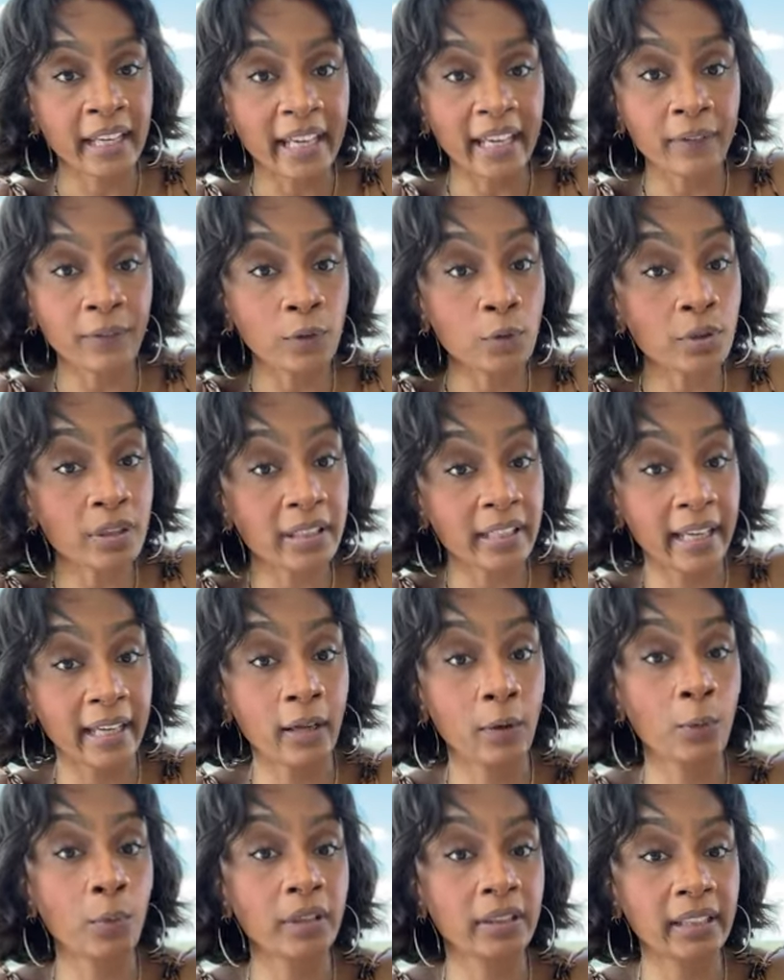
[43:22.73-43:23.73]
If you
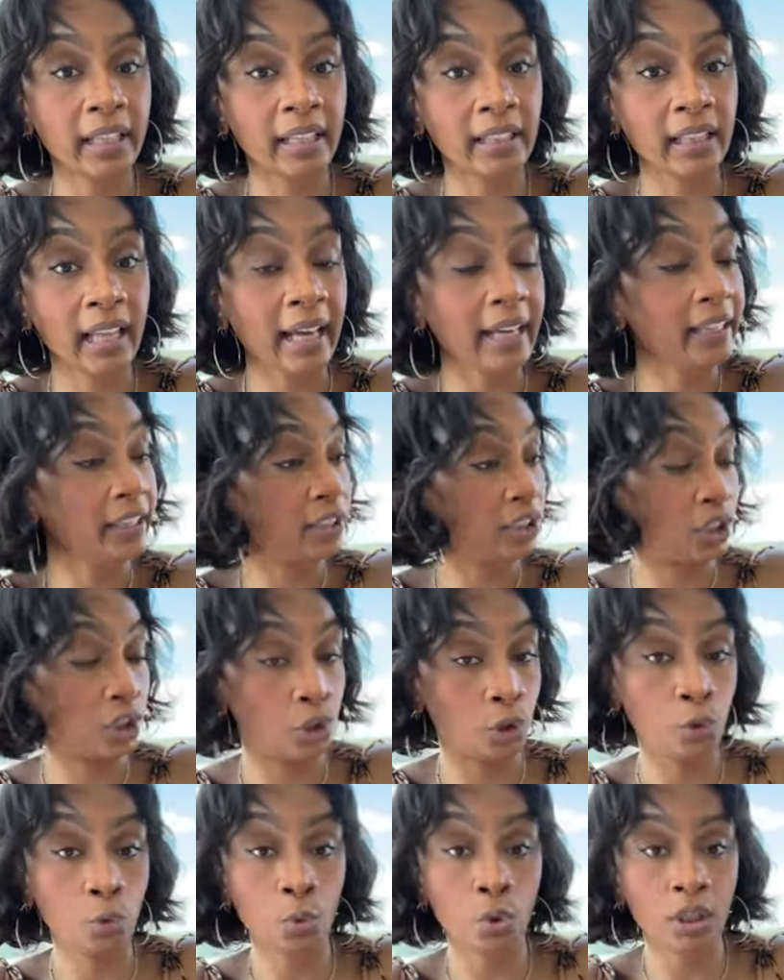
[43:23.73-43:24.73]
saying what they like,
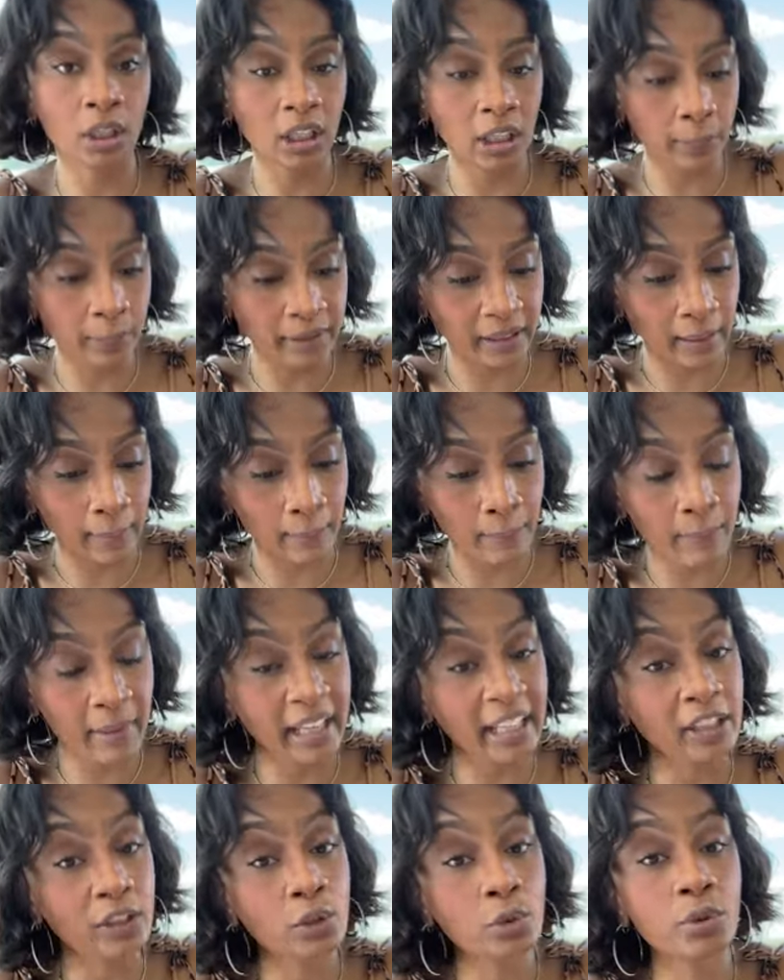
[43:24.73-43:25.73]
you good. But the
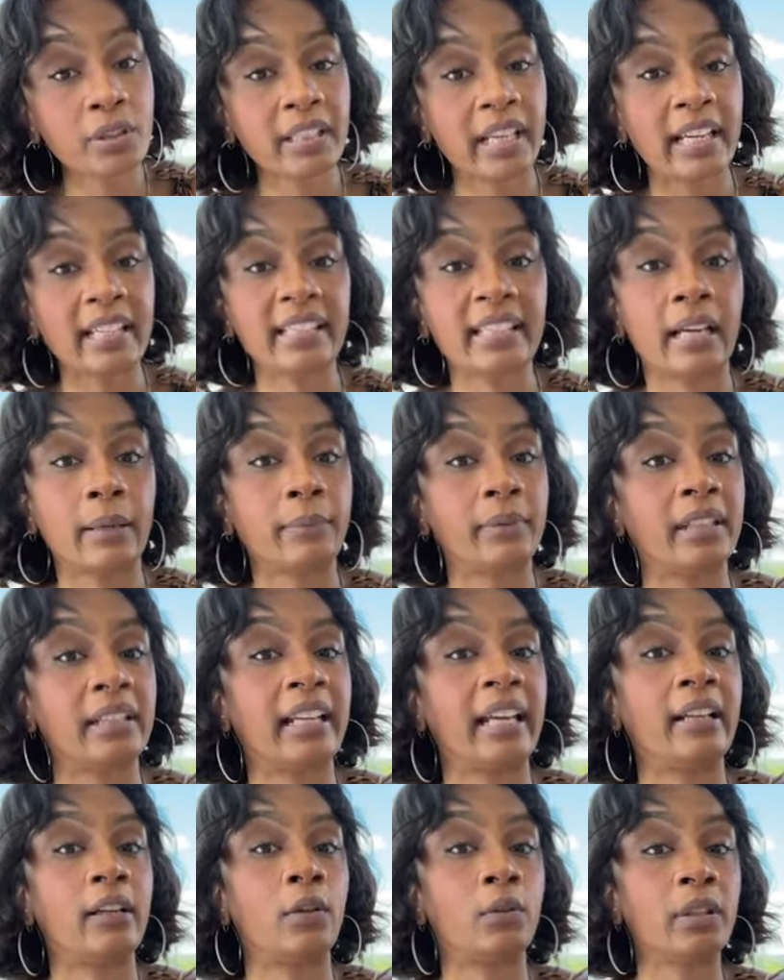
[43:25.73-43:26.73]
minute you say something
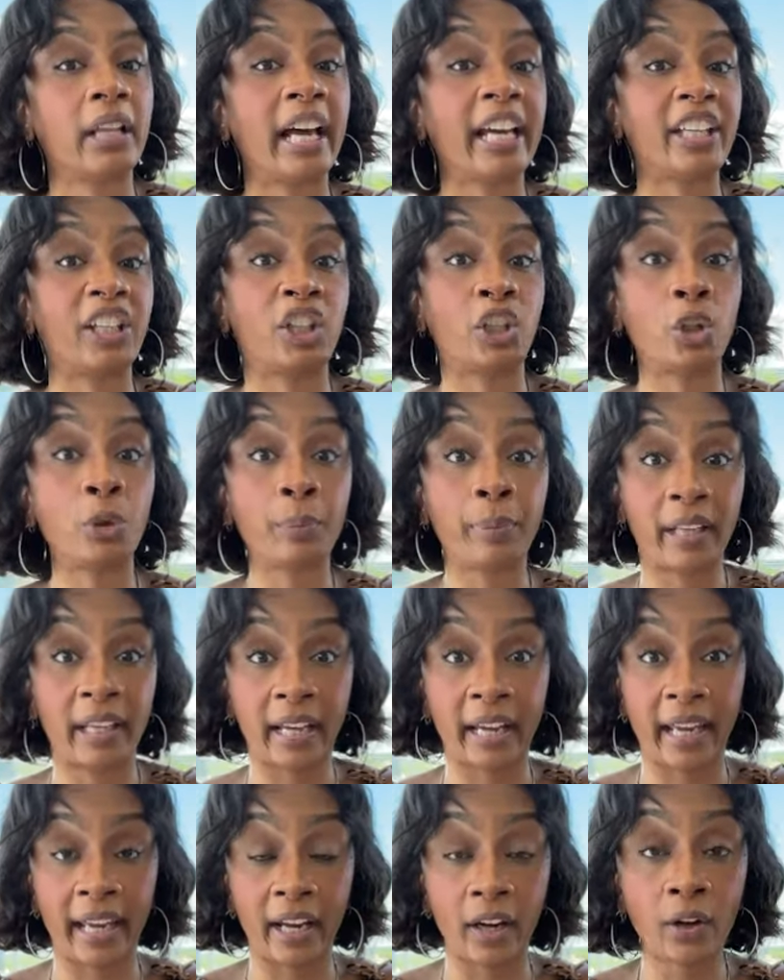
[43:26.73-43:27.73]
they don't like, you're
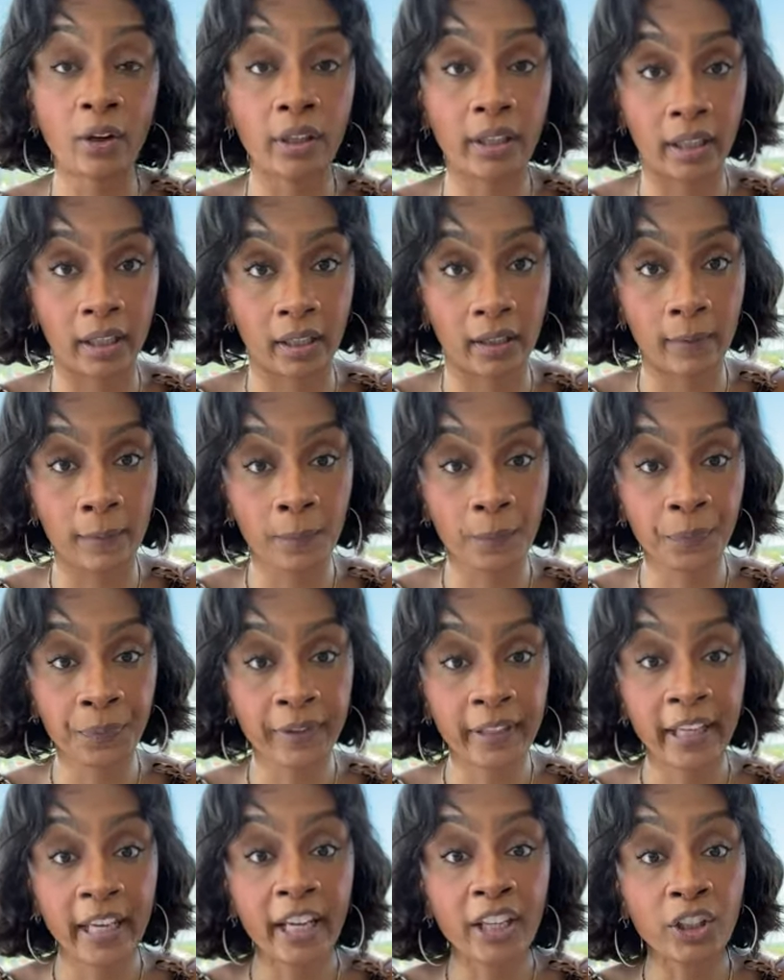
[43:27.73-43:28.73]
being arrogant.
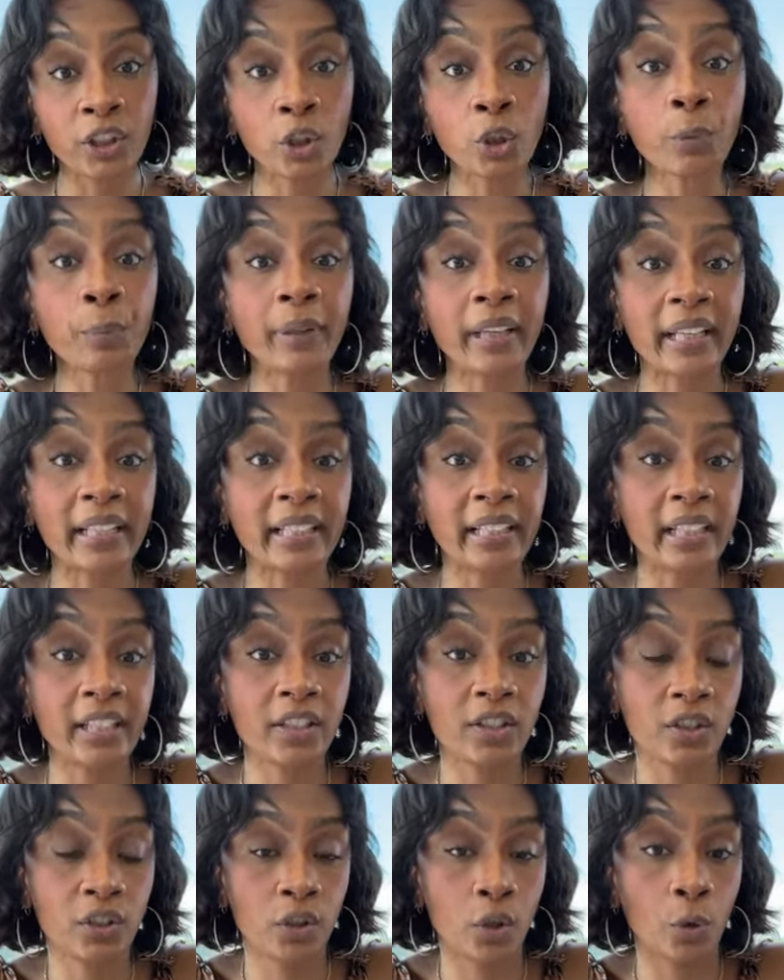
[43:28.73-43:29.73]
You're being
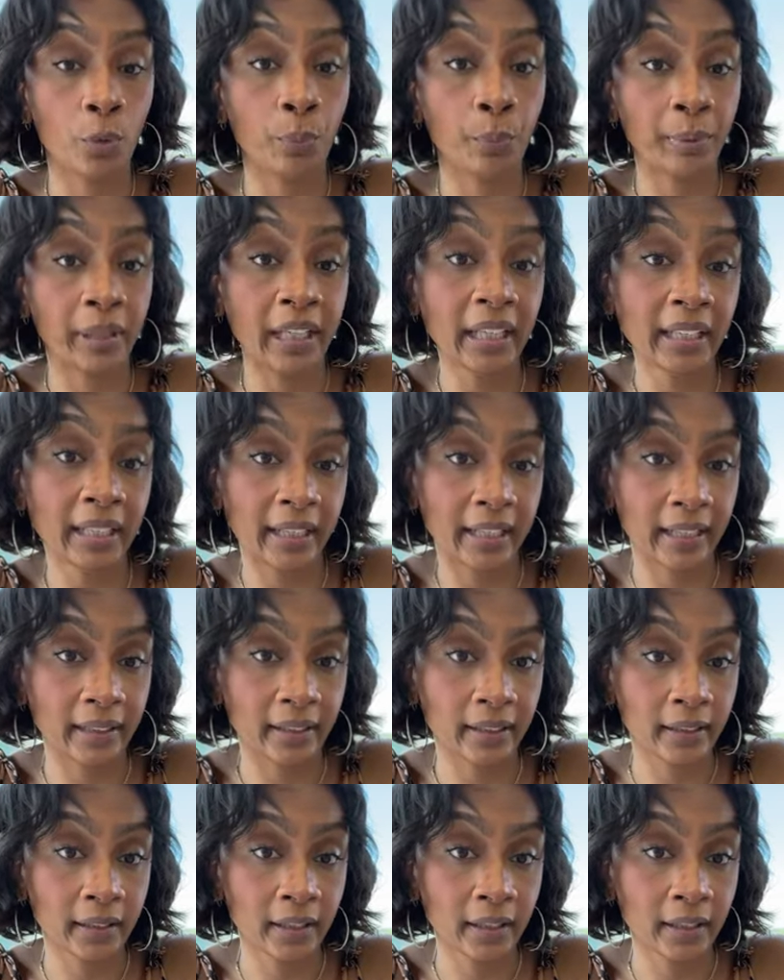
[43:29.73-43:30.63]
disobedient.